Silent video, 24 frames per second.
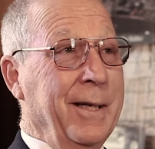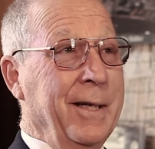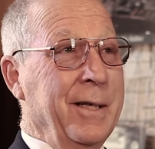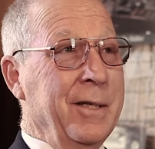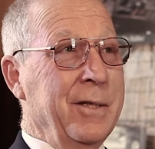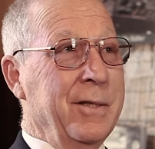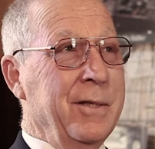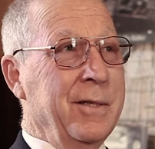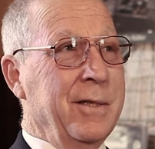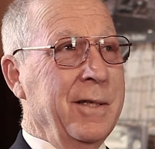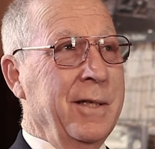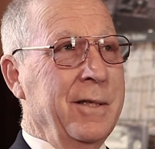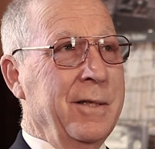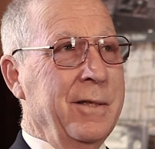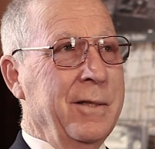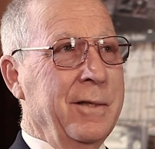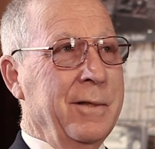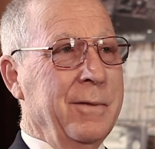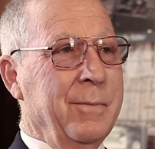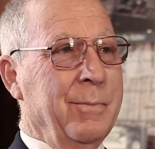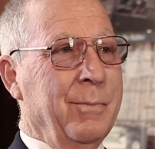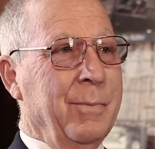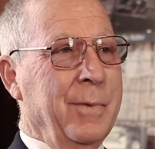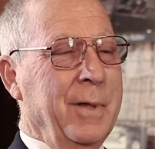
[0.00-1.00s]

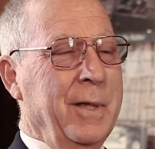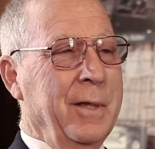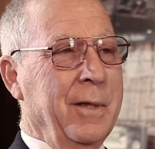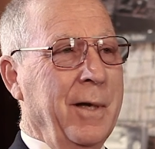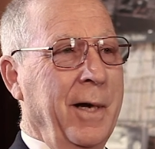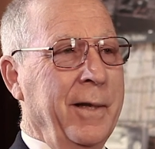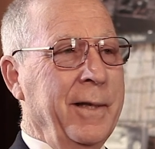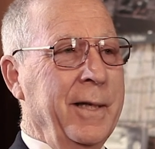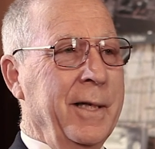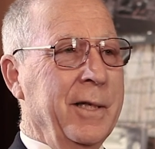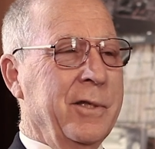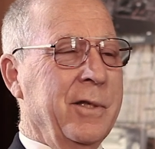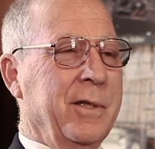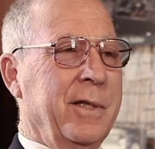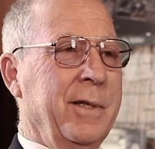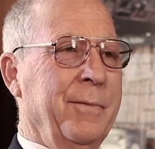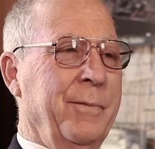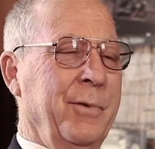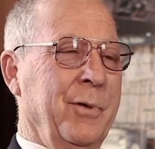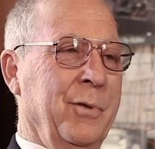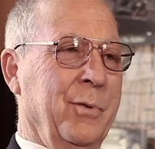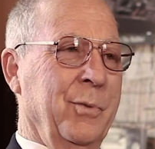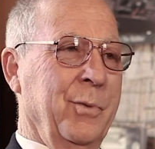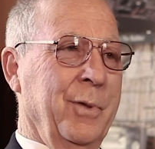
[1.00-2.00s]
is I think it's a
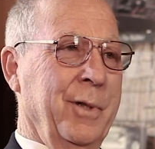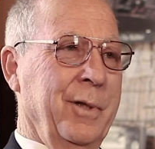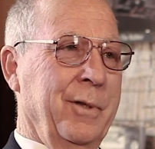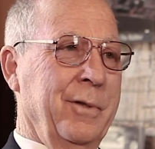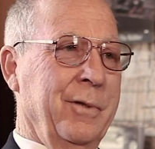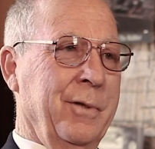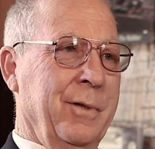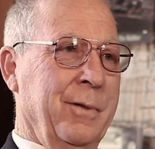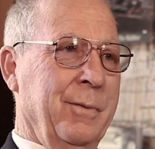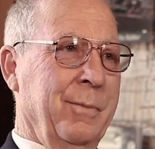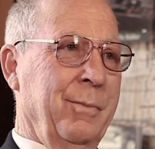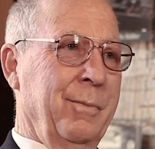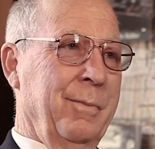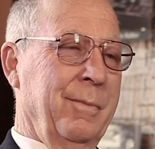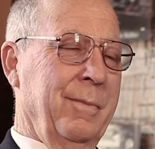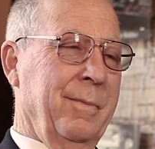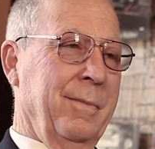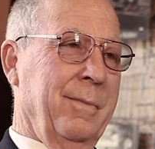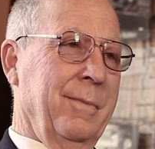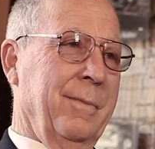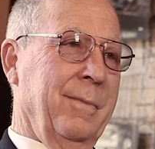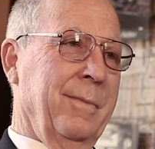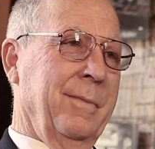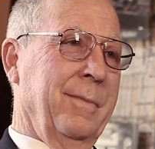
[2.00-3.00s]
difficult word to,
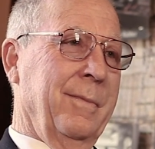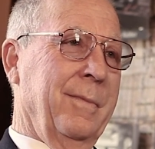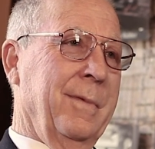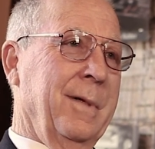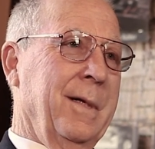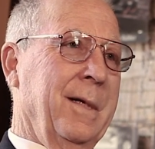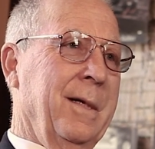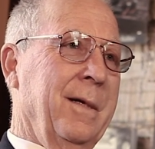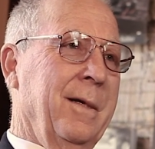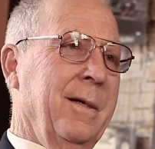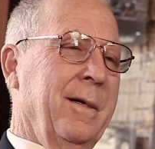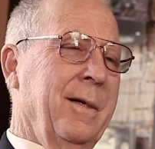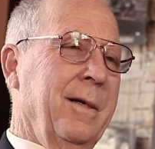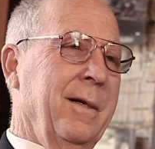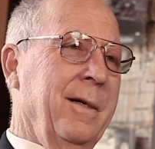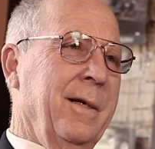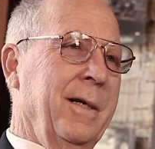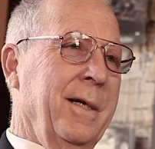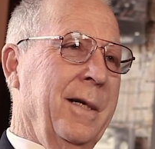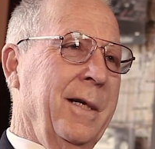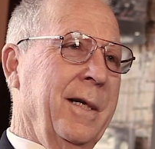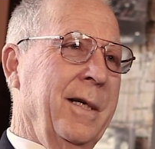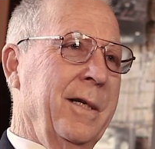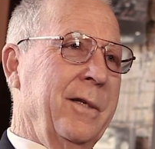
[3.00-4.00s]

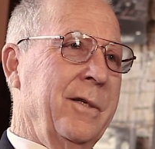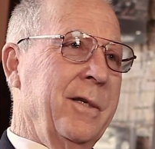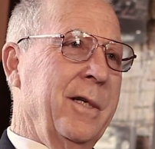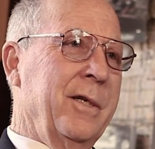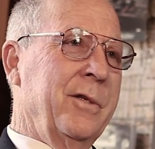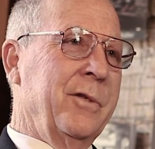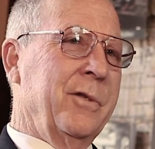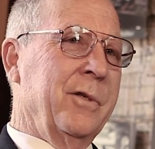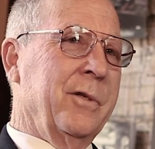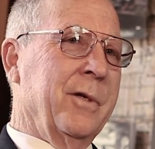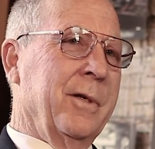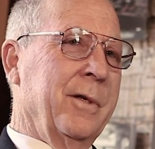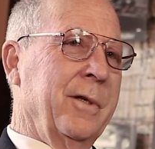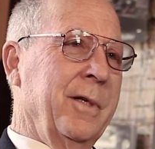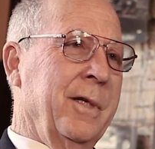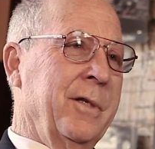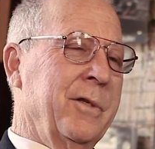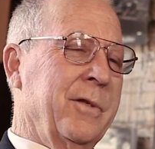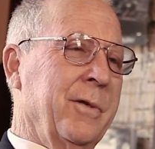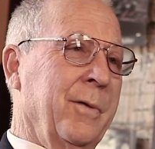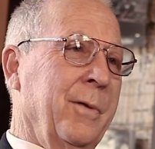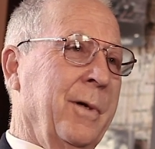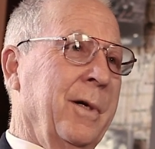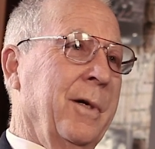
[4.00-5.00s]

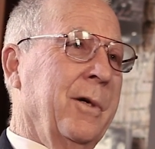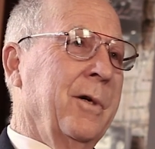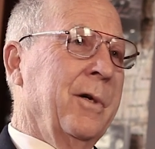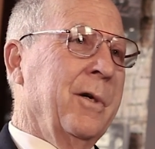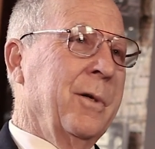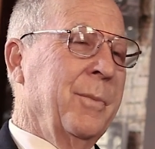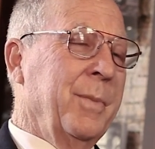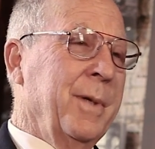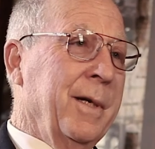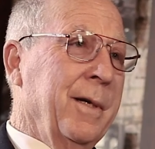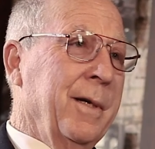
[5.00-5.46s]
it could be